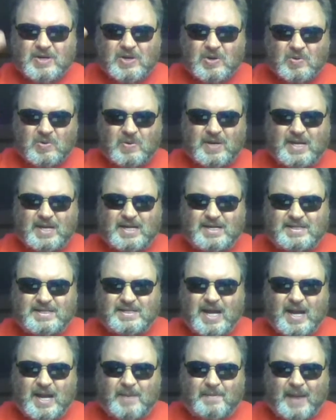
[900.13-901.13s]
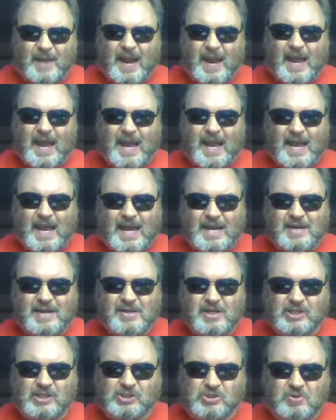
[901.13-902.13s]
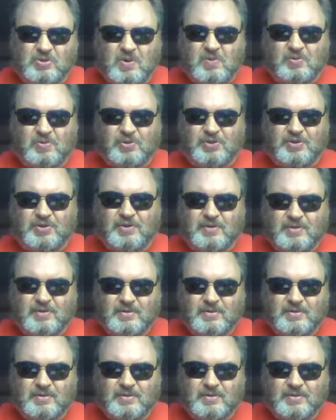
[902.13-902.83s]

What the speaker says: We demand the truth.